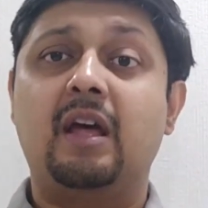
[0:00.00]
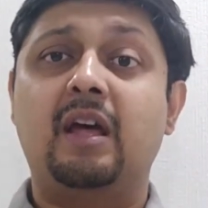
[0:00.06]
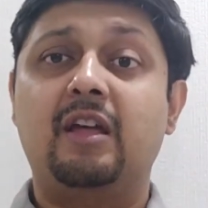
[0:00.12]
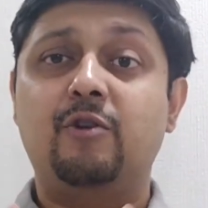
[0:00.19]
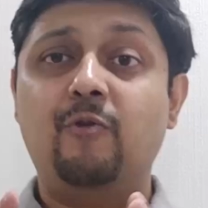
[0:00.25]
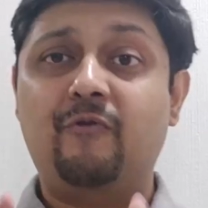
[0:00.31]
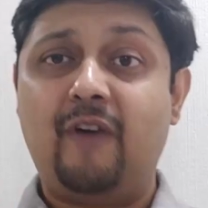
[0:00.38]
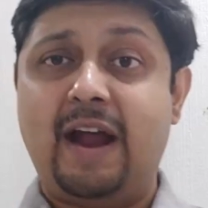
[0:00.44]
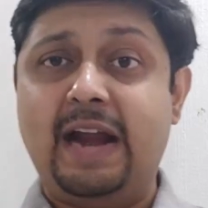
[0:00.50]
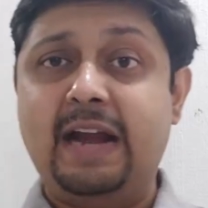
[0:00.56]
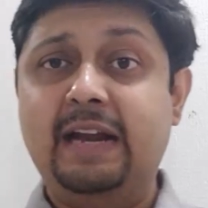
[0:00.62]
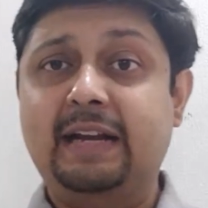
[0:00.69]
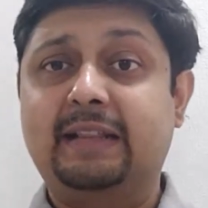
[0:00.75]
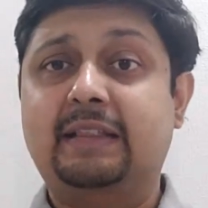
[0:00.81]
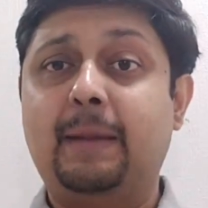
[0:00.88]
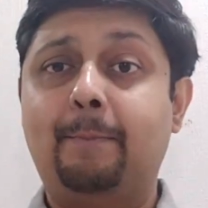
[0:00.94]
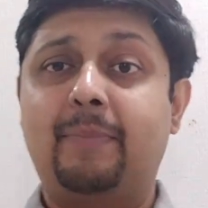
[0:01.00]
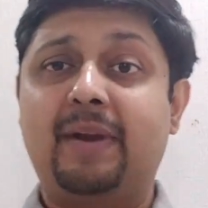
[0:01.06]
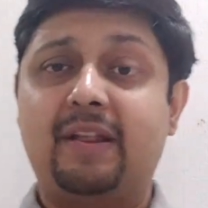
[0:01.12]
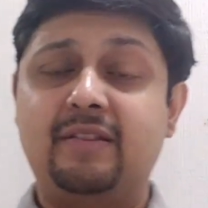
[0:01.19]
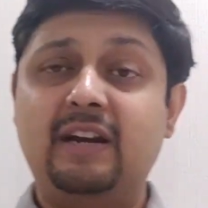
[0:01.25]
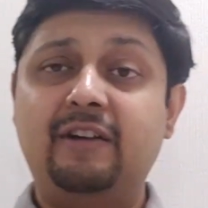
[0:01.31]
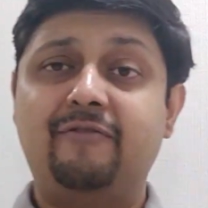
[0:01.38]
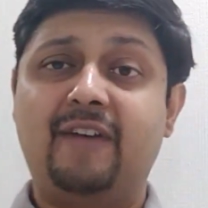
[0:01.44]
You find the
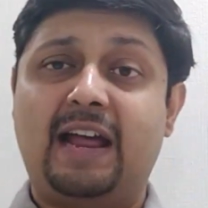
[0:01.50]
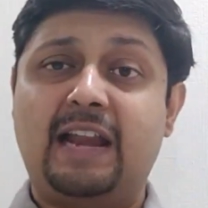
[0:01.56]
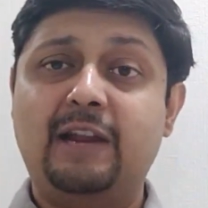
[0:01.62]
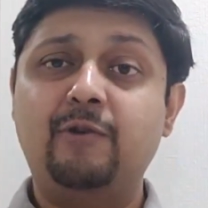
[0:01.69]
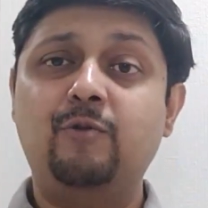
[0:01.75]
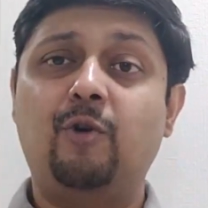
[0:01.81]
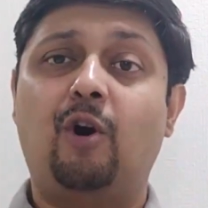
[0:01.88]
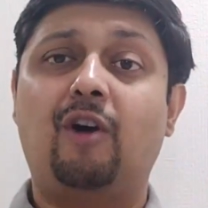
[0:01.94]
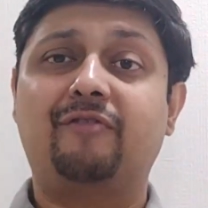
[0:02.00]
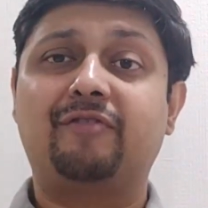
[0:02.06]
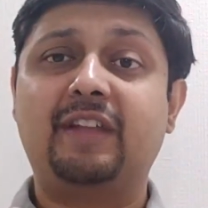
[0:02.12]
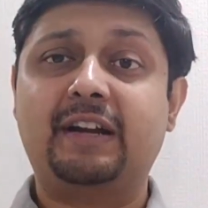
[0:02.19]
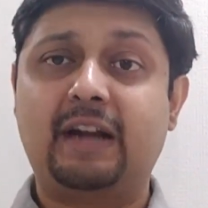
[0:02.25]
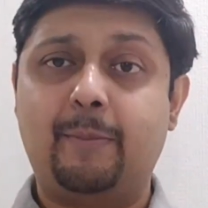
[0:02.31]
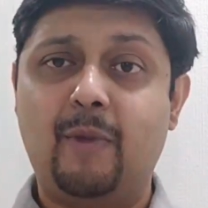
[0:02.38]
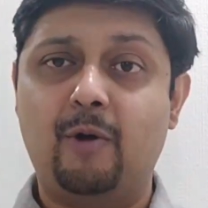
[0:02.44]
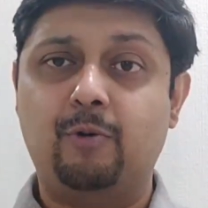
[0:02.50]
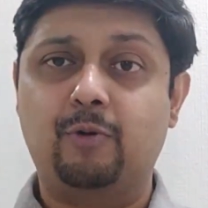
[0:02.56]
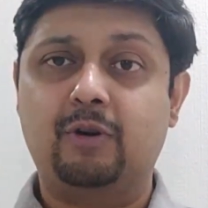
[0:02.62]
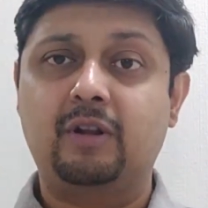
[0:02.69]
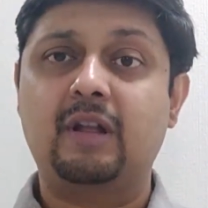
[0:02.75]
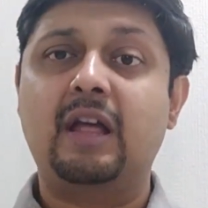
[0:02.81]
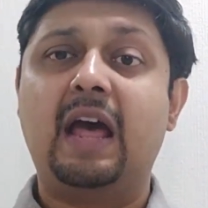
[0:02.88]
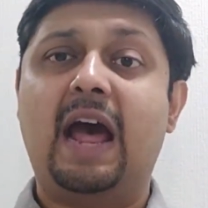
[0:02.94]
present value of that amount
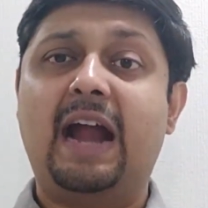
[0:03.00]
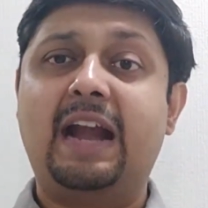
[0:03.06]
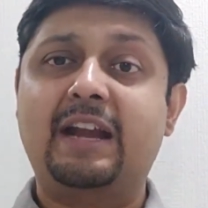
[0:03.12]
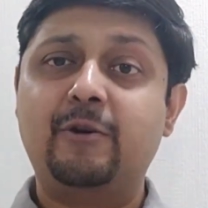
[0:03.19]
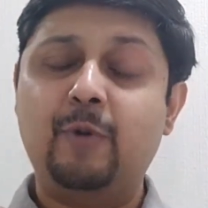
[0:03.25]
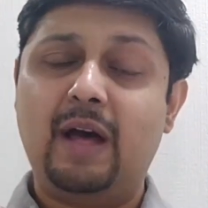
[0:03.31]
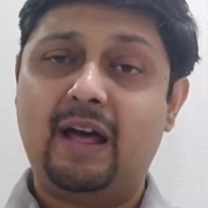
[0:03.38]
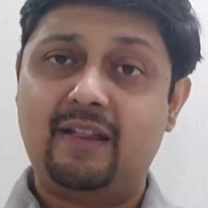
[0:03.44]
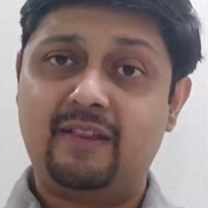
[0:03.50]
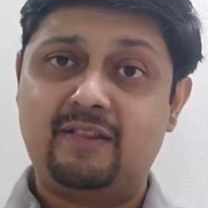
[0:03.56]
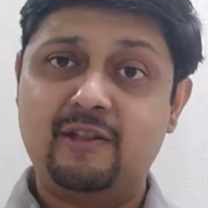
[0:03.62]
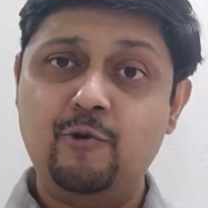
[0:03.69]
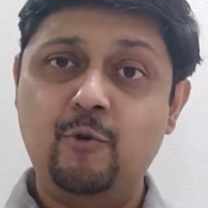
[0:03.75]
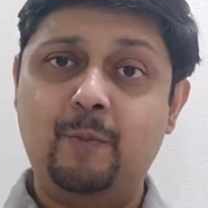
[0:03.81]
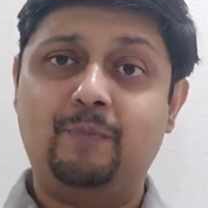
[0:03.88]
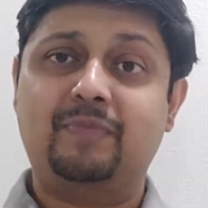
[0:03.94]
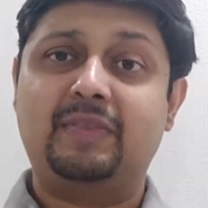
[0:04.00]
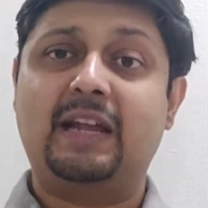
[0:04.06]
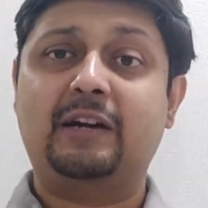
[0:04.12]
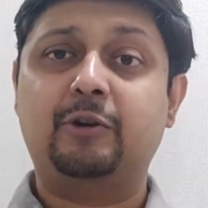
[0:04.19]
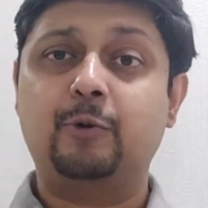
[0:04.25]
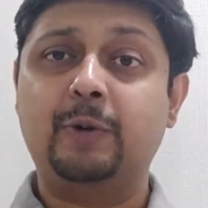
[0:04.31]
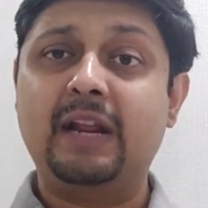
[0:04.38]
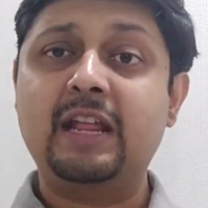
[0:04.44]
and you assume
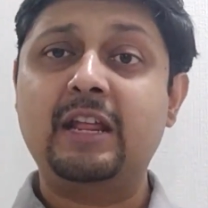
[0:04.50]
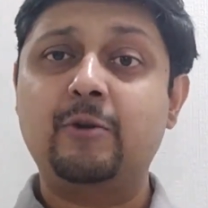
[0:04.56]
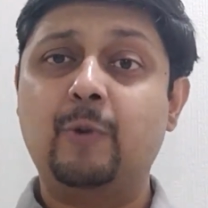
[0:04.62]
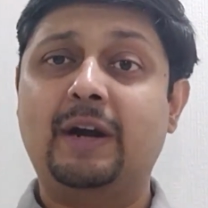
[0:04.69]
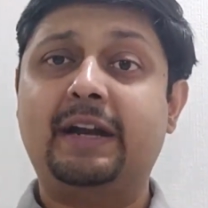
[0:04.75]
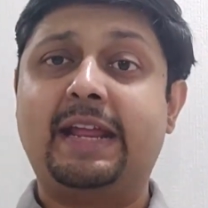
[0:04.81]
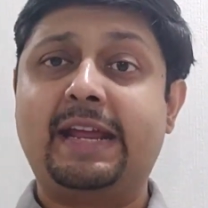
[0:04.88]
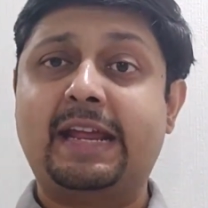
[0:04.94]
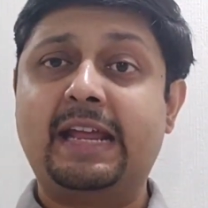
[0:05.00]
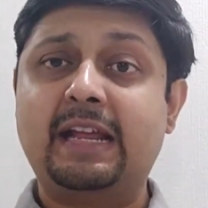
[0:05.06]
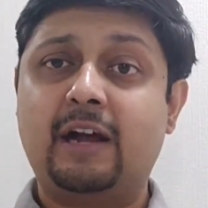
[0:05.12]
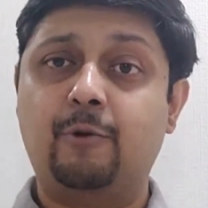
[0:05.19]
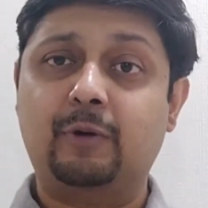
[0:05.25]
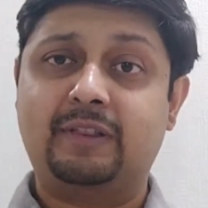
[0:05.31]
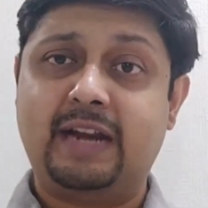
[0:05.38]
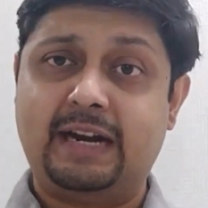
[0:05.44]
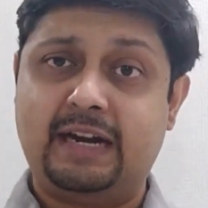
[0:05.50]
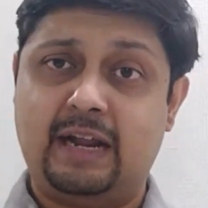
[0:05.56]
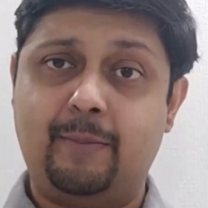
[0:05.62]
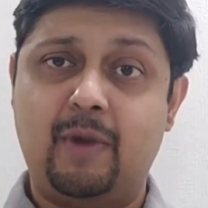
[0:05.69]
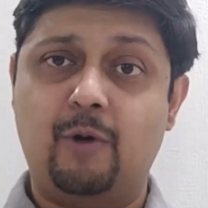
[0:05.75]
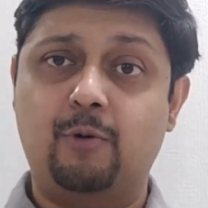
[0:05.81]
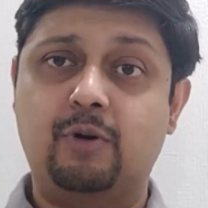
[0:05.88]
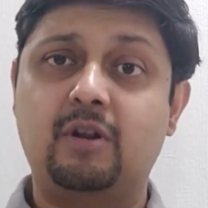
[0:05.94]
that today you are taking out that
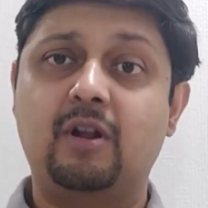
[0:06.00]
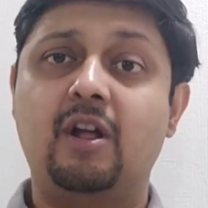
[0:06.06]
amount.